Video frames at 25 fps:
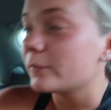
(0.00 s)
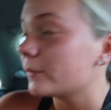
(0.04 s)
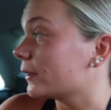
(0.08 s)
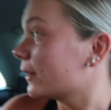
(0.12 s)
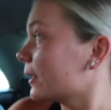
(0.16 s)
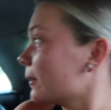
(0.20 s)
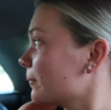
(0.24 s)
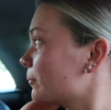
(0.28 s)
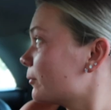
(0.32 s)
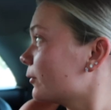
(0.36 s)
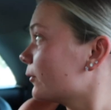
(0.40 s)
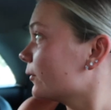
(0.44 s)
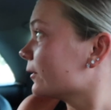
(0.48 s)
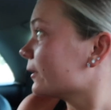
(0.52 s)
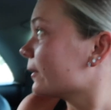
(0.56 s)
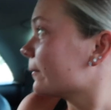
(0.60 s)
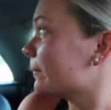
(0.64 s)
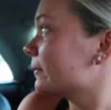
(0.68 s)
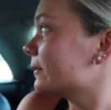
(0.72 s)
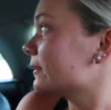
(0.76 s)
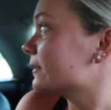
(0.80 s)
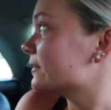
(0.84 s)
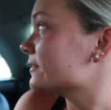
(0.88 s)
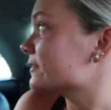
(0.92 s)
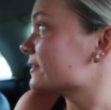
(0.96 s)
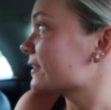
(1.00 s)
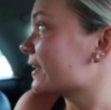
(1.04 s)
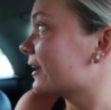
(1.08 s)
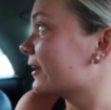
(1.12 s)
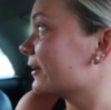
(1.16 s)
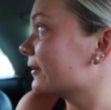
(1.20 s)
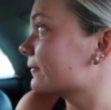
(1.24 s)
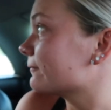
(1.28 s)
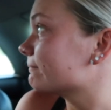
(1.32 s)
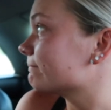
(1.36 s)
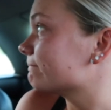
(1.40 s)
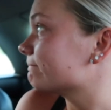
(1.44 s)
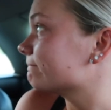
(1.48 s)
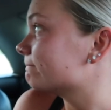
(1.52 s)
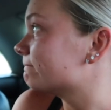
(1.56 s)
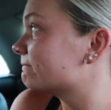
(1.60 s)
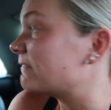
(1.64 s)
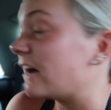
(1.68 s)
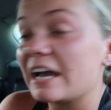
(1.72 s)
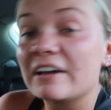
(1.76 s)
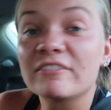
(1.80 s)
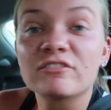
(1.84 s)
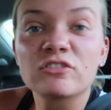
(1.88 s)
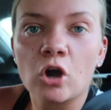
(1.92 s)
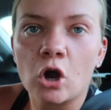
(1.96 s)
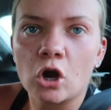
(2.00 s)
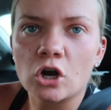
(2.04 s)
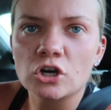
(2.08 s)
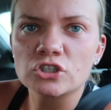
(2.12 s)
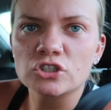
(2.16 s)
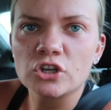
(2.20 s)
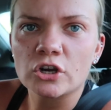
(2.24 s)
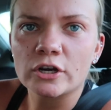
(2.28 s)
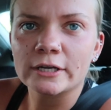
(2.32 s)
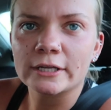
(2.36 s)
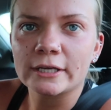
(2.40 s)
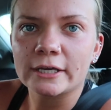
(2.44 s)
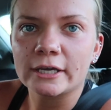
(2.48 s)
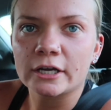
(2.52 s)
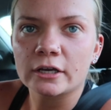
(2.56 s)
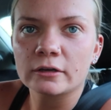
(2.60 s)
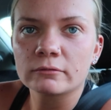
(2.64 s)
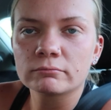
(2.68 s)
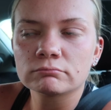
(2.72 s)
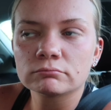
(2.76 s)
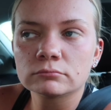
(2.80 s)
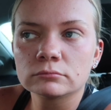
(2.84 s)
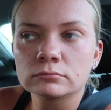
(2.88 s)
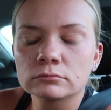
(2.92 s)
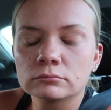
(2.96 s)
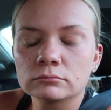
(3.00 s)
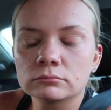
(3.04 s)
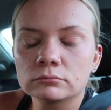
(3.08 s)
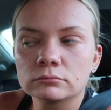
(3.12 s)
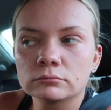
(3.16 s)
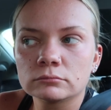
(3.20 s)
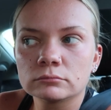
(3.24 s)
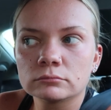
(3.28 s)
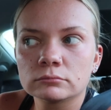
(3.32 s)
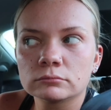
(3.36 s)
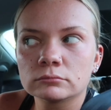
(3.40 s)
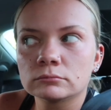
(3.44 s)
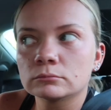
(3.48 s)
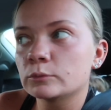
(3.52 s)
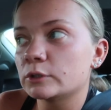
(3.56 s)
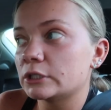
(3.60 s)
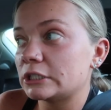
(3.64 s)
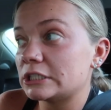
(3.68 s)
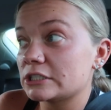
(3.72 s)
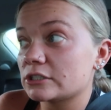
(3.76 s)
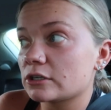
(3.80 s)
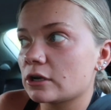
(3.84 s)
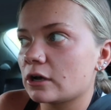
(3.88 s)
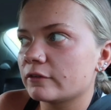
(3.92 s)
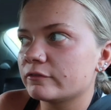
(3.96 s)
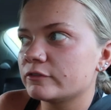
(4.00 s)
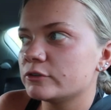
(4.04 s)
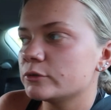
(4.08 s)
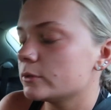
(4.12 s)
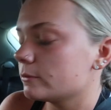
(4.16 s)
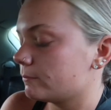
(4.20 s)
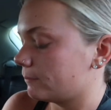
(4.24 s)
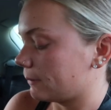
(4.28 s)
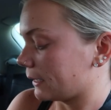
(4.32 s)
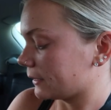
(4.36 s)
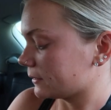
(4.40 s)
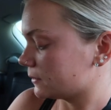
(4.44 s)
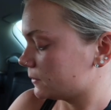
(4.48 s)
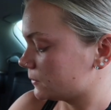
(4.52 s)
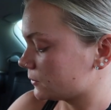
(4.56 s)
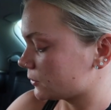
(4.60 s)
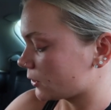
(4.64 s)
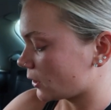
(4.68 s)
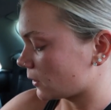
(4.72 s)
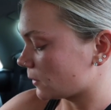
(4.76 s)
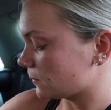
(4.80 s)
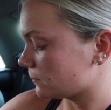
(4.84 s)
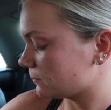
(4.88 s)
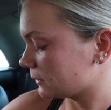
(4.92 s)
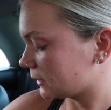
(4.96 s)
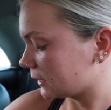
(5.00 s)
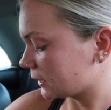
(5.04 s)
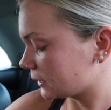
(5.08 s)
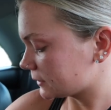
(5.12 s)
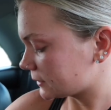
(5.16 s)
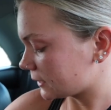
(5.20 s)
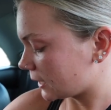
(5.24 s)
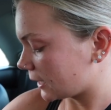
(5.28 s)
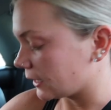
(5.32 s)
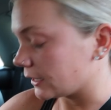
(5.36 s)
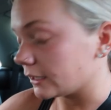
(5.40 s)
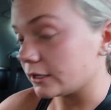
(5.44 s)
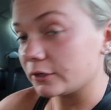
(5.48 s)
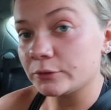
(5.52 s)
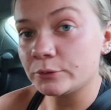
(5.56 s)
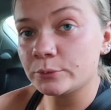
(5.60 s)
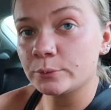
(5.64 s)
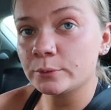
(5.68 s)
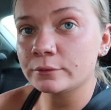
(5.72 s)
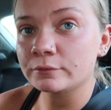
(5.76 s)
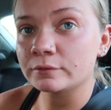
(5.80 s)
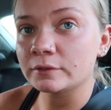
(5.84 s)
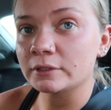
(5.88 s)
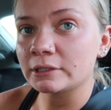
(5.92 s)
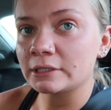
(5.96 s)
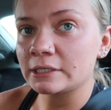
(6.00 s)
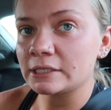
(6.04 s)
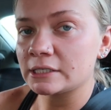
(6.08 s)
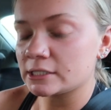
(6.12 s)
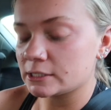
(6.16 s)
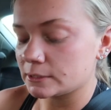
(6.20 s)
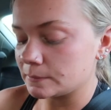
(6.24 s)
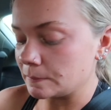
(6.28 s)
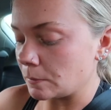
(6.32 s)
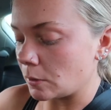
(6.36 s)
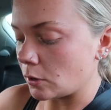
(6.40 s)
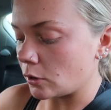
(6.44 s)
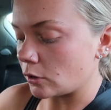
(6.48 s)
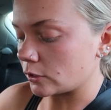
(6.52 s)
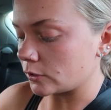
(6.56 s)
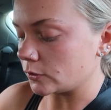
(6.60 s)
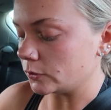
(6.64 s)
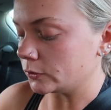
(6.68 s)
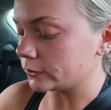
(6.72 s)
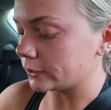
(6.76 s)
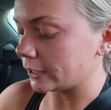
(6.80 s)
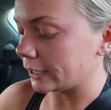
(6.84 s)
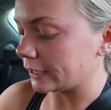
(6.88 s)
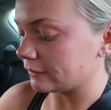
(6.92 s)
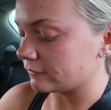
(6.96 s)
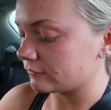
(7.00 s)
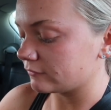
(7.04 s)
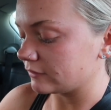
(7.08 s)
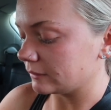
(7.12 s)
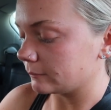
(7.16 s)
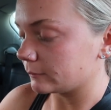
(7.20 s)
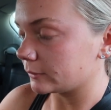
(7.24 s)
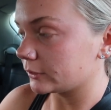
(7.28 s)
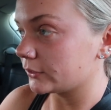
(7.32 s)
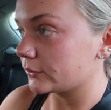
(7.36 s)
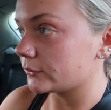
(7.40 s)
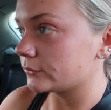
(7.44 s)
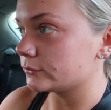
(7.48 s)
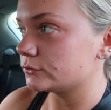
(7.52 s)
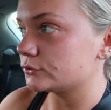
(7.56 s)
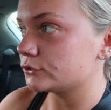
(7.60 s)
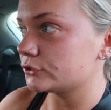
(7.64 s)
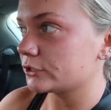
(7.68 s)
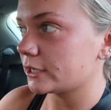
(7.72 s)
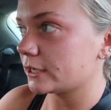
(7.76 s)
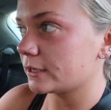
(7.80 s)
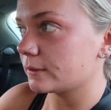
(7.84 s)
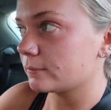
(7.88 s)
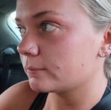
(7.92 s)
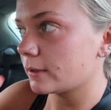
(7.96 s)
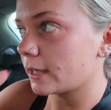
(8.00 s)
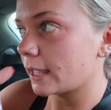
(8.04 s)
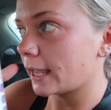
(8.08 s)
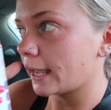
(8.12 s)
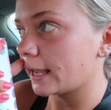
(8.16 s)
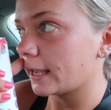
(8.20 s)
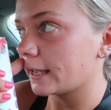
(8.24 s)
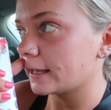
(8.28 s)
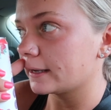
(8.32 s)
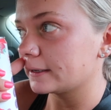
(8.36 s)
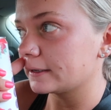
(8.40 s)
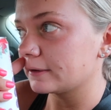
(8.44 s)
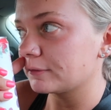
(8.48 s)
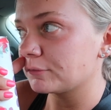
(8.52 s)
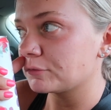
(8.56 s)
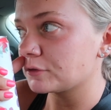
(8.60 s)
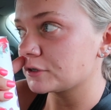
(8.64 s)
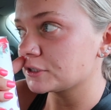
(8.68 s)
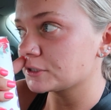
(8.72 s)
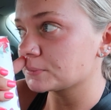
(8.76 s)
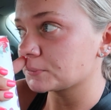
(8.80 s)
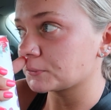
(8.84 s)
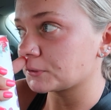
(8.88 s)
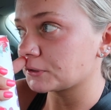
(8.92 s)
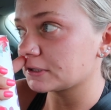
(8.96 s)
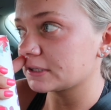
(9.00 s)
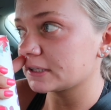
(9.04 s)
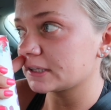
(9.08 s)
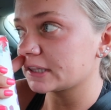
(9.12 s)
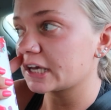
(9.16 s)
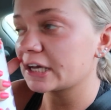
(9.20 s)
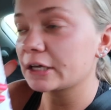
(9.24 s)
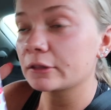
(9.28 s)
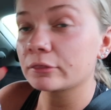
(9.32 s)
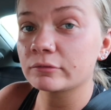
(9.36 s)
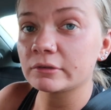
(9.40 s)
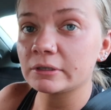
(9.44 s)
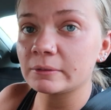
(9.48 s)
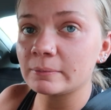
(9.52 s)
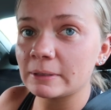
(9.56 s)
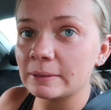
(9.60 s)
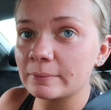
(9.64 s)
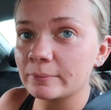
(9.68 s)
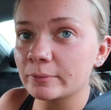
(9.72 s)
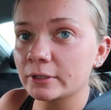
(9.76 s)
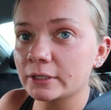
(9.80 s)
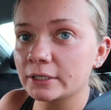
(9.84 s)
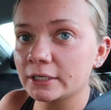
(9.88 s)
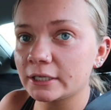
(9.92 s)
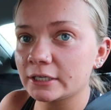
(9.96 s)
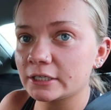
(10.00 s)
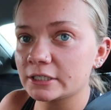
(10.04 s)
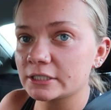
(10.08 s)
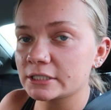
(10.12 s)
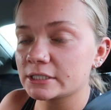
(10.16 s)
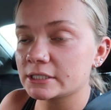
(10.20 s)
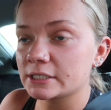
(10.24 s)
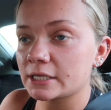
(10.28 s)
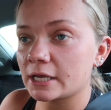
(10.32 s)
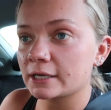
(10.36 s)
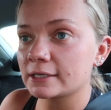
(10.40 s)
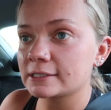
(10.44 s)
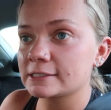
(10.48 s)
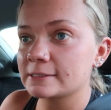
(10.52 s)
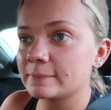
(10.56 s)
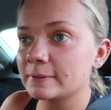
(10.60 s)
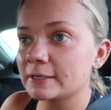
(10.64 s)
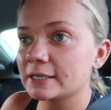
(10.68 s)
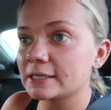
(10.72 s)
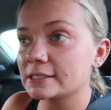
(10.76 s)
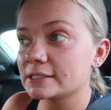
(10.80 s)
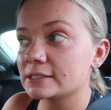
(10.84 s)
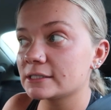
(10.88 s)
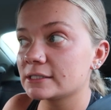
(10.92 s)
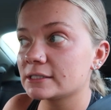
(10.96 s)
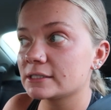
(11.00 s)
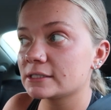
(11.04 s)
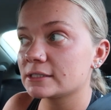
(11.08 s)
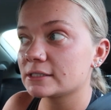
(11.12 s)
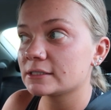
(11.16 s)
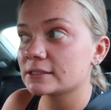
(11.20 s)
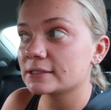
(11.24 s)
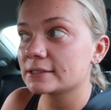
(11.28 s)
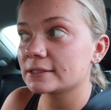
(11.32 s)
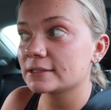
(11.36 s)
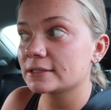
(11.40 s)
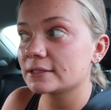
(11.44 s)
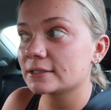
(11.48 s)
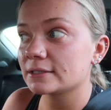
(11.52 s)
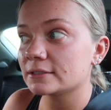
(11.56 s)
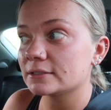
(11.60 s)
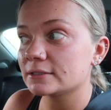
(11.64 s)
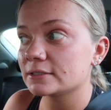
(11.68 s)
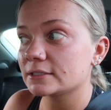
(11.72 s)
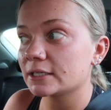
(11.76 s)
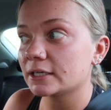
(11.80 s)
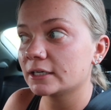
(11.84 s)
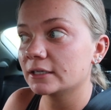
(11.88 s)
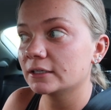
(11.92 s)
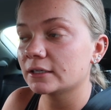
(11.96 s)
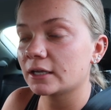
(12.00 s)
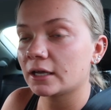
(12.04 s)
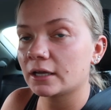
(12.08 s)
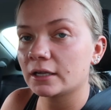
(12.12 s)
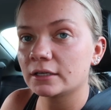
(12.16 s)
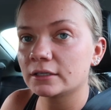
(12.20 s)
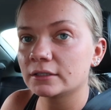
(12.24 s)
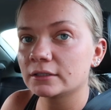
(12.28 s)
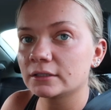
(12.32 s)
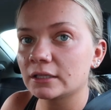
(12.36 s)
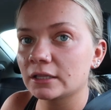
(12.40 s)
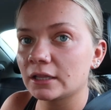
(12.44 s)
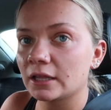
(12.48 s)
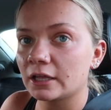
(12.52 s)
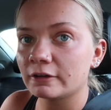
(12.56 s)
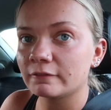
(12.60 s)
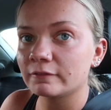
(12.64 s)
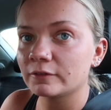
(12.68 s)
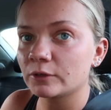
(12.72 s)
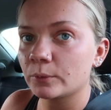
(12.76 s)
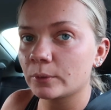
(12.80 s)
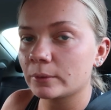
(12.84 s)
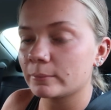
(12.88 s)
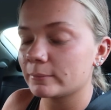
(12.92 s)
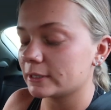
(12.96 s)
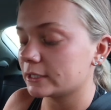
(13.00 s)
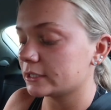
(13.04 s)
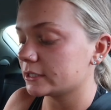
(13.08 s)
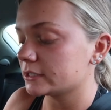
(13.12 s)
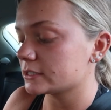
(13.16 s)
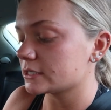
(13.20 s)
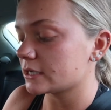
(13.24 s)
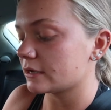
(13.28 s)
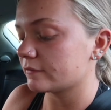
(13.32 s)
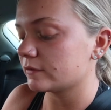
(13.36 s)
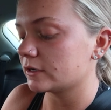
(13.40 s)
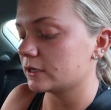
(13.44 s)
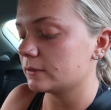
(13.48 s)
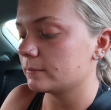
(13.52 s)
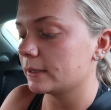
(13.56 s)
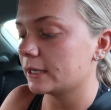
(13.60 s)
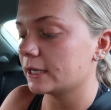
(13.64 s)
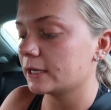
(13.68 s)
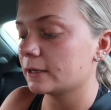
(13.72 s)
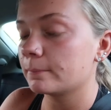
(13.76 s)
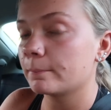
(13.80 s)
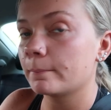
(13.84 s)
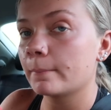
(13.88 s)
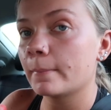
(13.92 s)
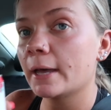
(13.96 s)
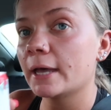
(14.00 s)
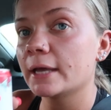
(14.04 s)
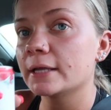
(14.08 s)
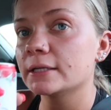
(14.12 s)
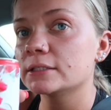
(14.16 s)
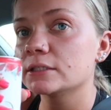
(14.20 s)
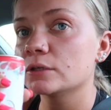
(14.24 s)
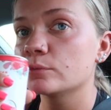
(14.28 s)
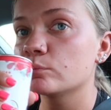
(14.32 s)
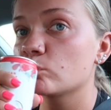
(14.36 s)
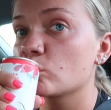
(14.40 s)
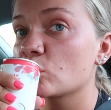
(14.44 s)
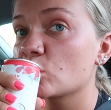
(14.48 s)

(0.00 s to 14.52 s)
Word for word: will like pulled up and there's like five cars already here, which is off to a bad start because I go to a really small like family owned gym, and if there's more than like three people in here, it sucks because there's like not a lot of equipment. It's not very big, but